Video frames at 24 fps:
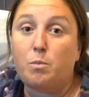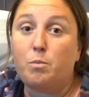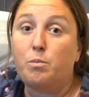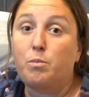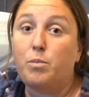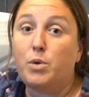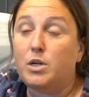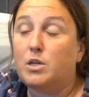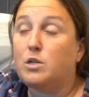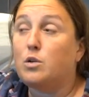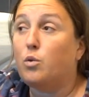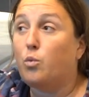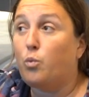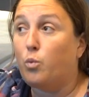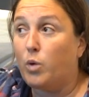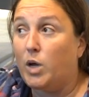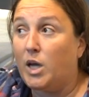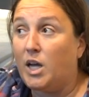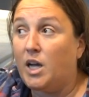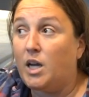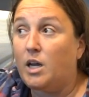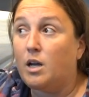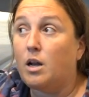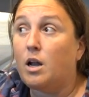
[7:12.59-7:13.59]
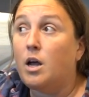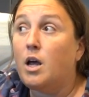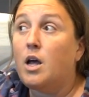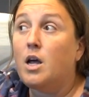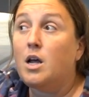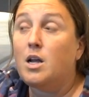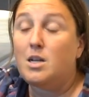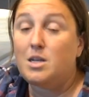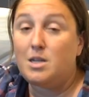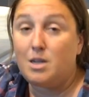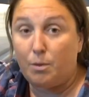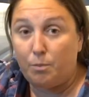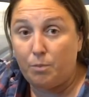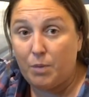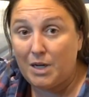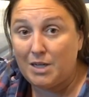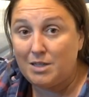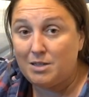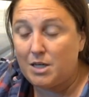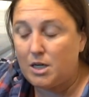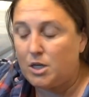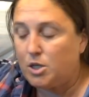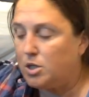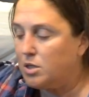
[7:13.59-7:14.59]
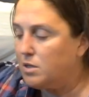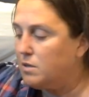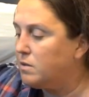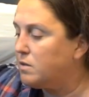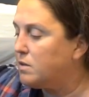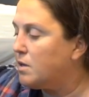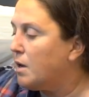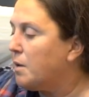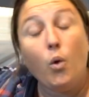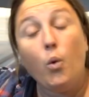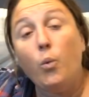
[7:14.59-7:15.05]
between dumping stations.